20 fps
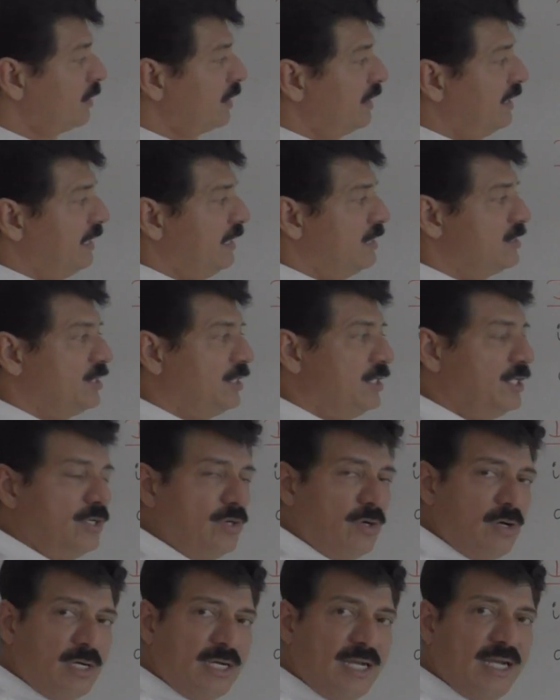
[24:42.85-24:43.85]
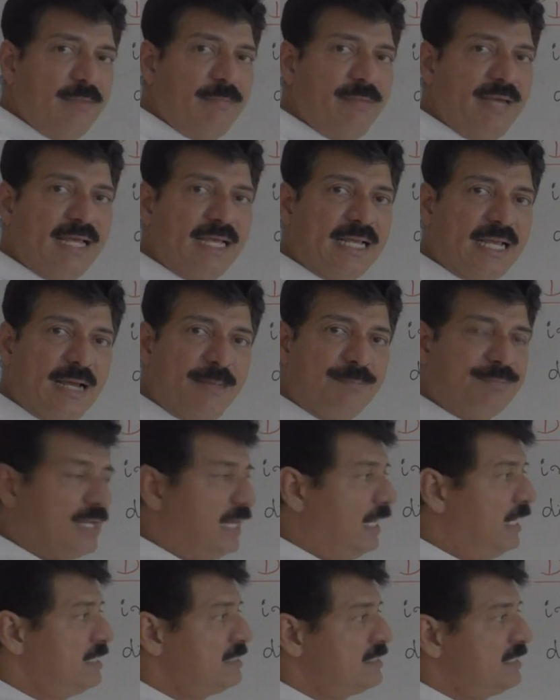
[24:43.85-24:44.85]
It is denoted by
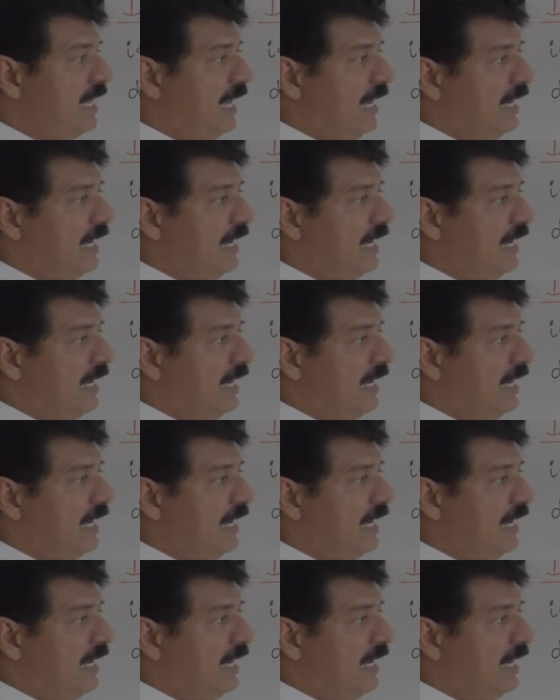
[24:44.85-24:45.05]
capital S